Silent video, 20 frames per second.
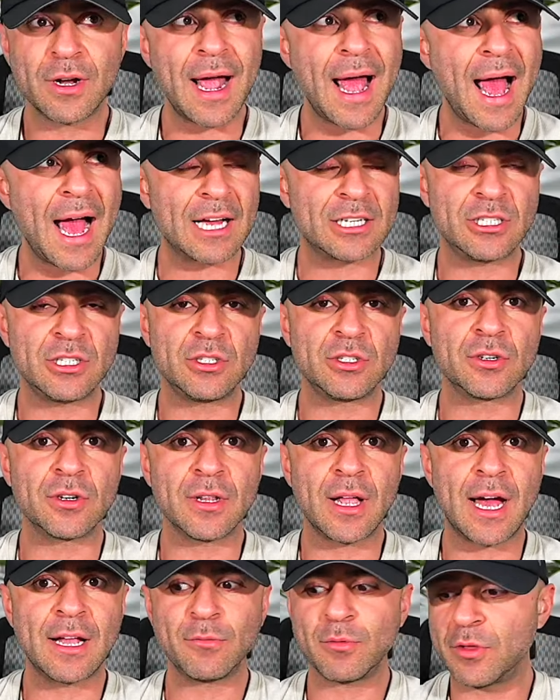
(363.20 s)
Your actions are
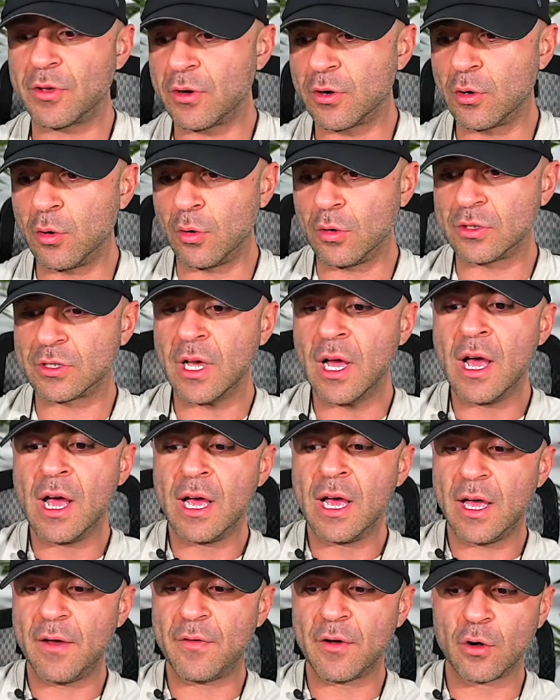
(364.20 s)
aligned with your goals.
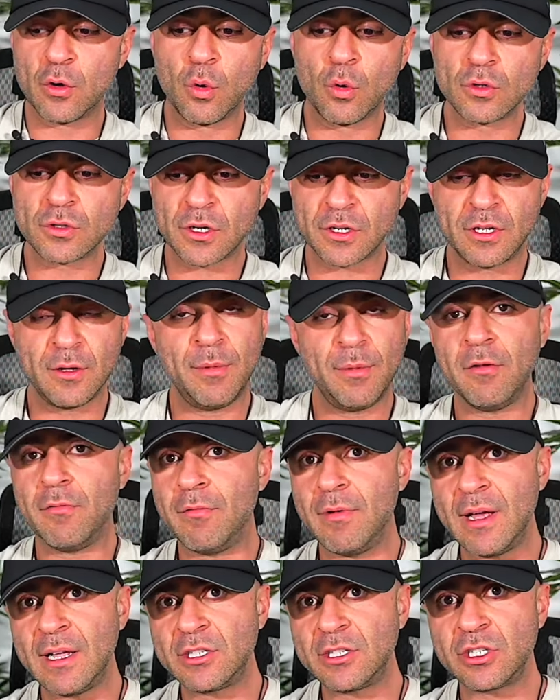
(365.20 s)
If your goals are to be
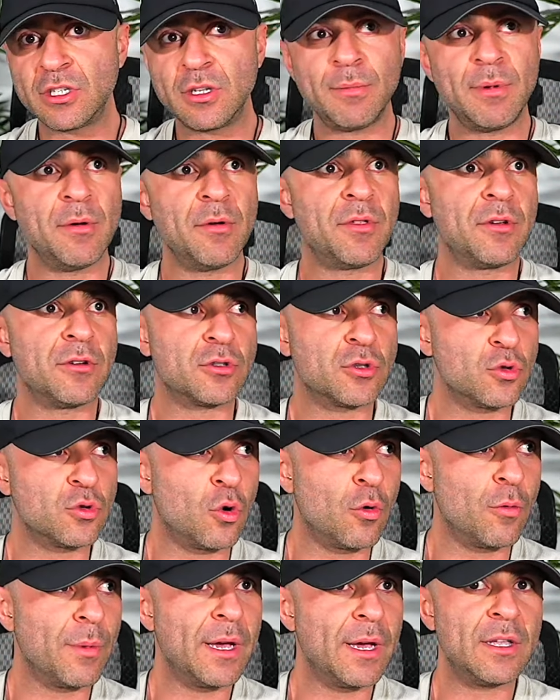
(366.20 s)
rich, to be with your
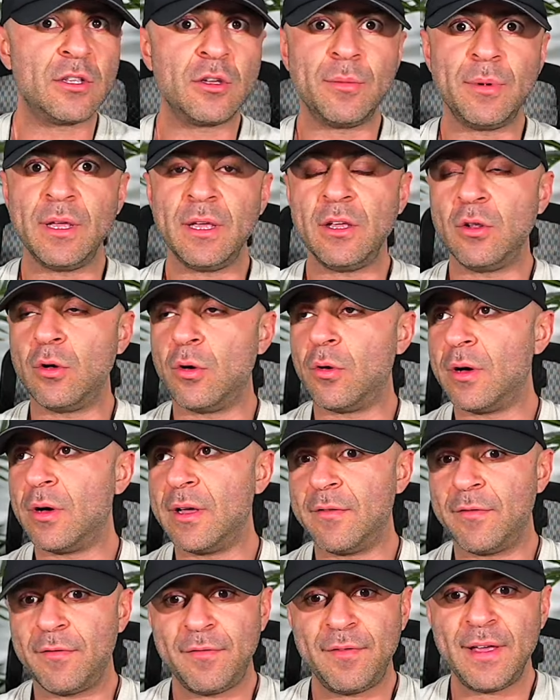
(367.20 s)
soulmate, to be, you know,
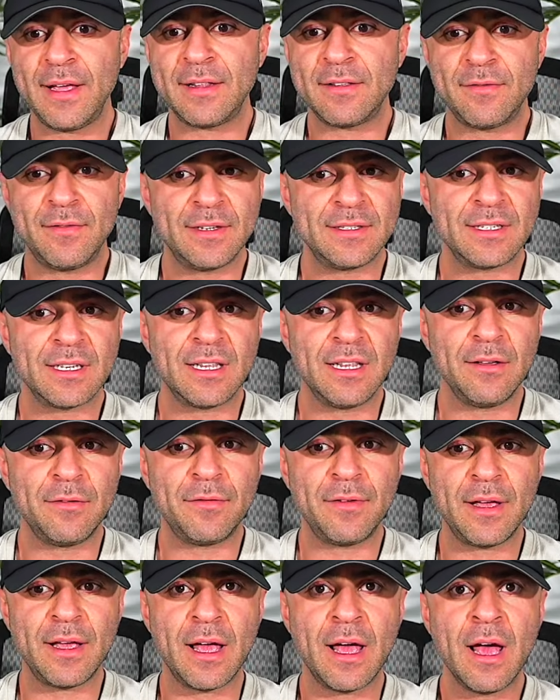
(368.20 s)
fit, physically
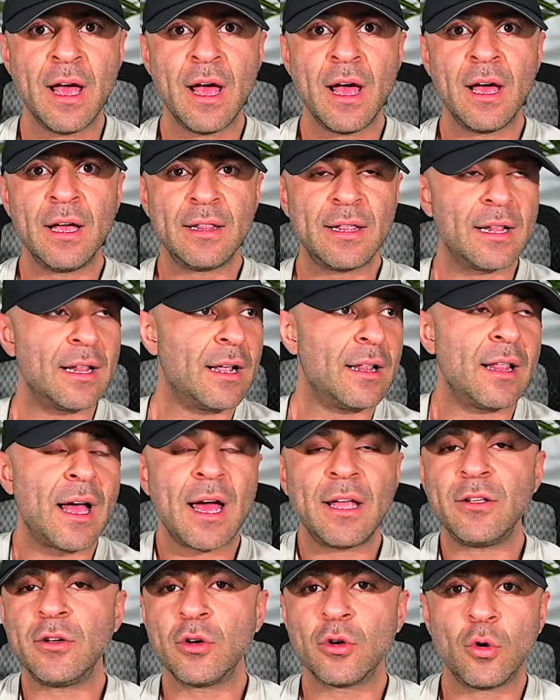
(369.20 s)
fit, then
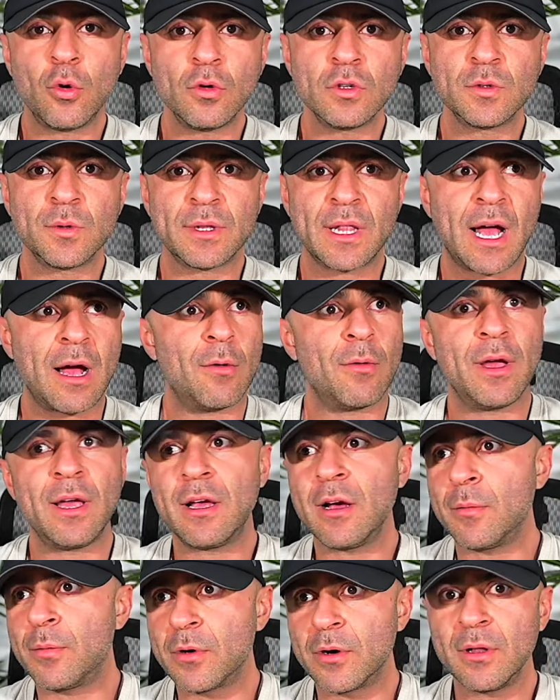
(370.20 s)
align your goals with that. Wake
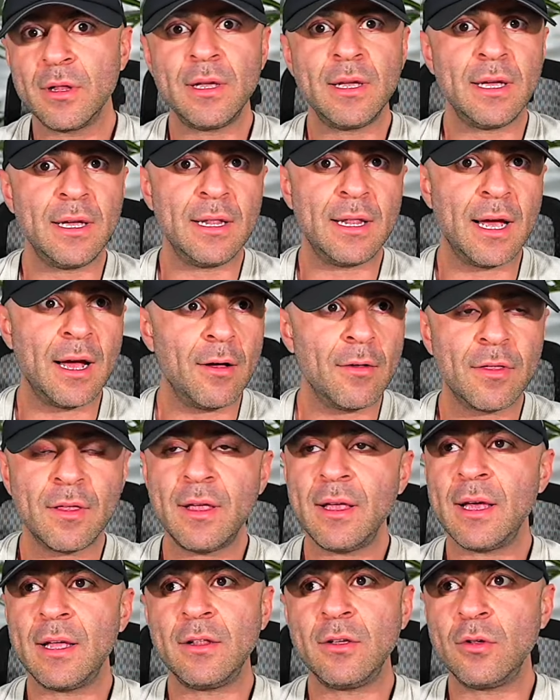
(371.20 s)
up early, eat
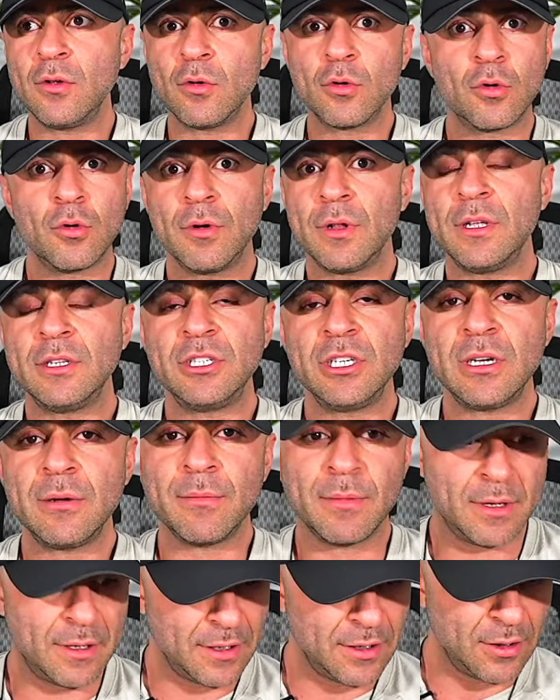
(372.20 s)
healthy, and, you know, go to gym.
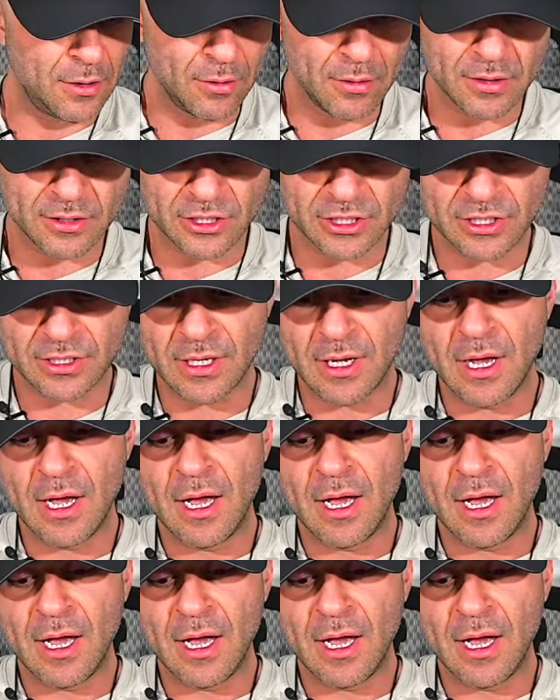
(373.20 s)
You know, just